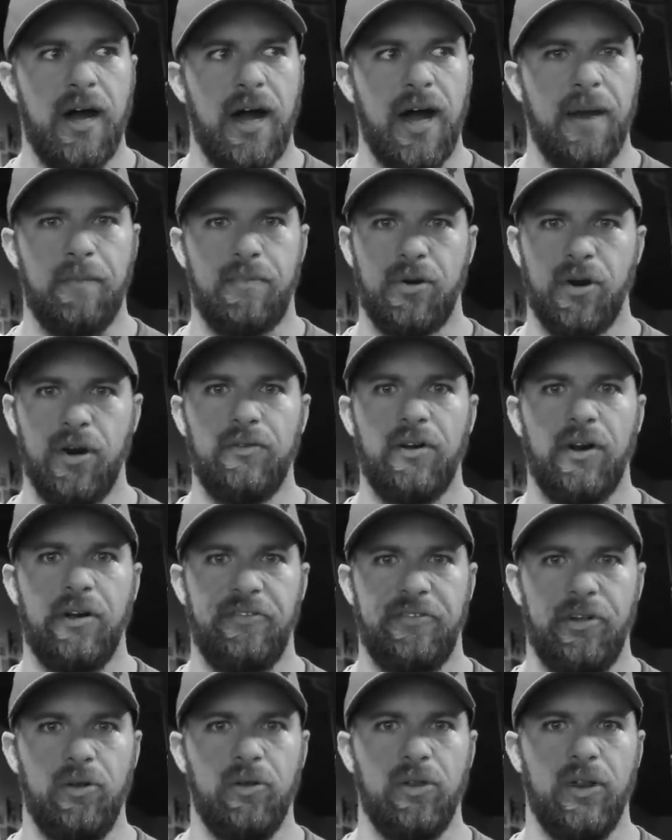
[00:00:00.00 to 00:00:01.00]
I improved on a
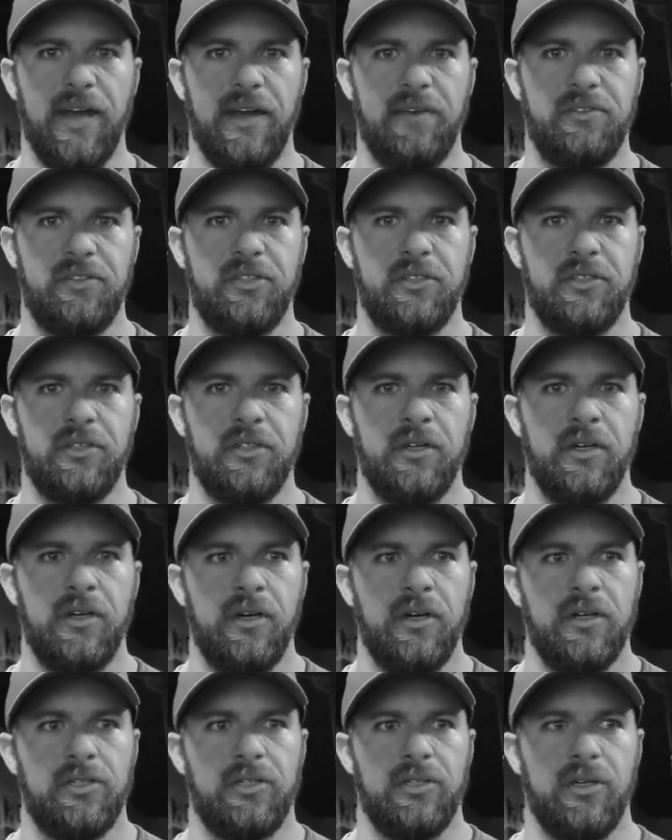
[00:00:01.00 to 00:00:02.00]
few lifts.
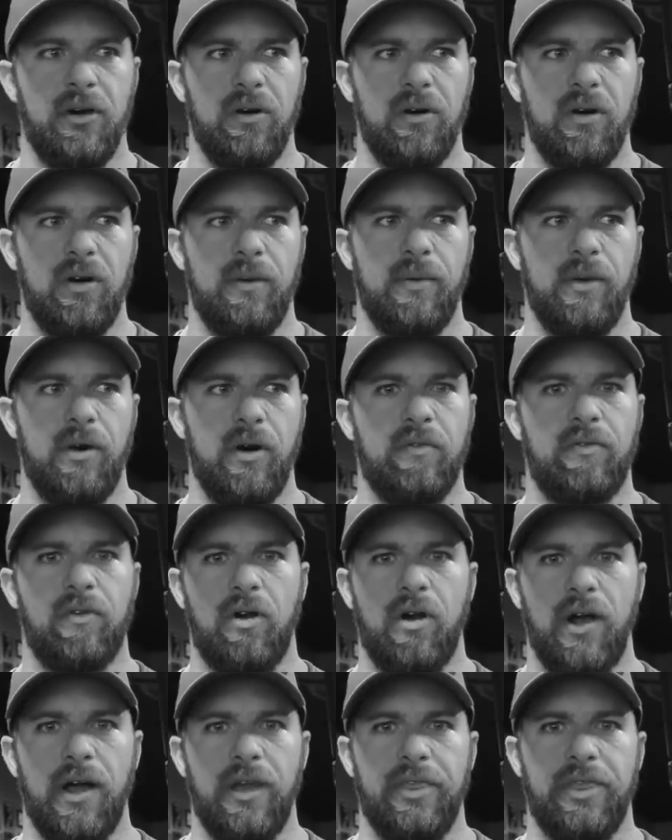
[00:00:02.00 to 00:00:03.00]
So
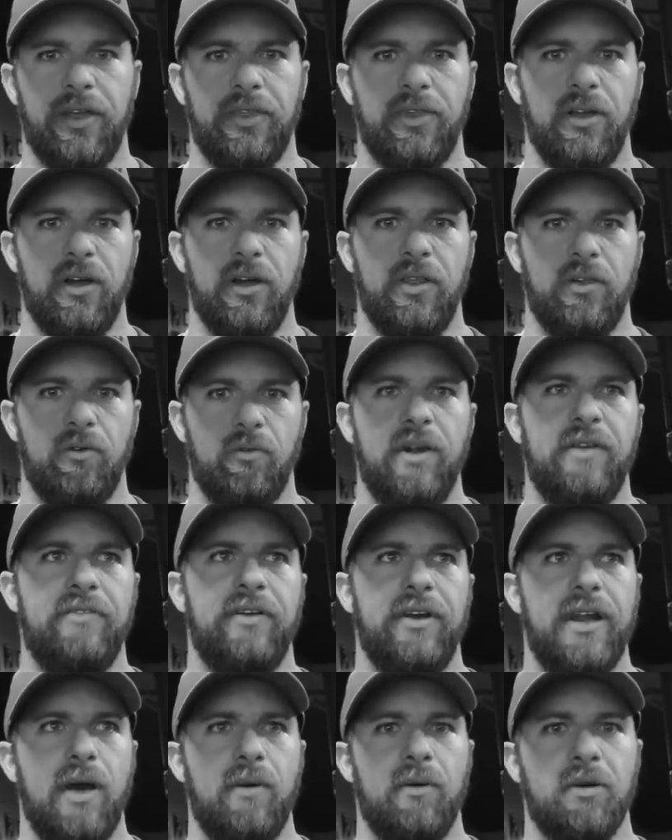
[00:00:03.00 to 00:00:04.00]
overall, I think the
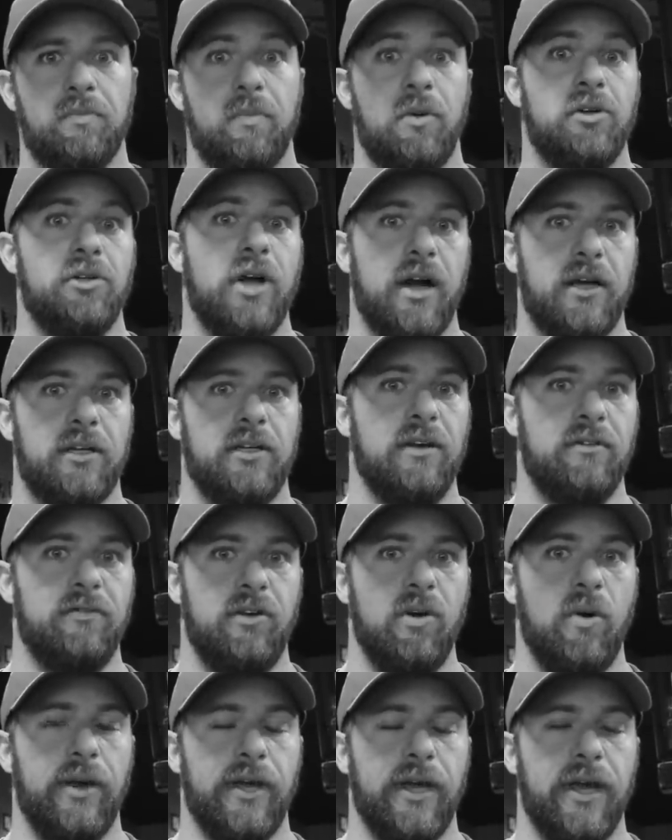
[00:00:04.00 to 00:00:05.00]
REFI day was productive
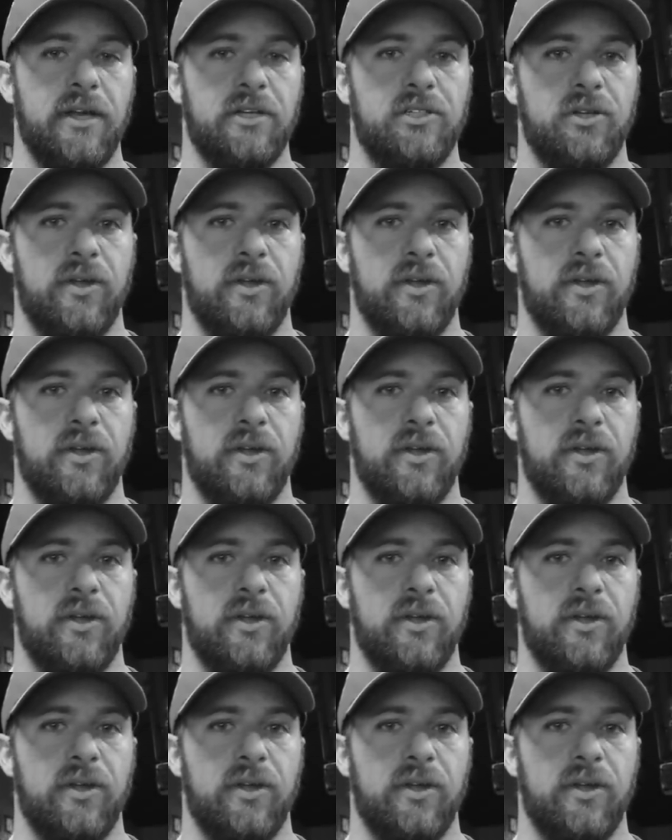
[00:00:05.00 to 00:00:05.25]
going in.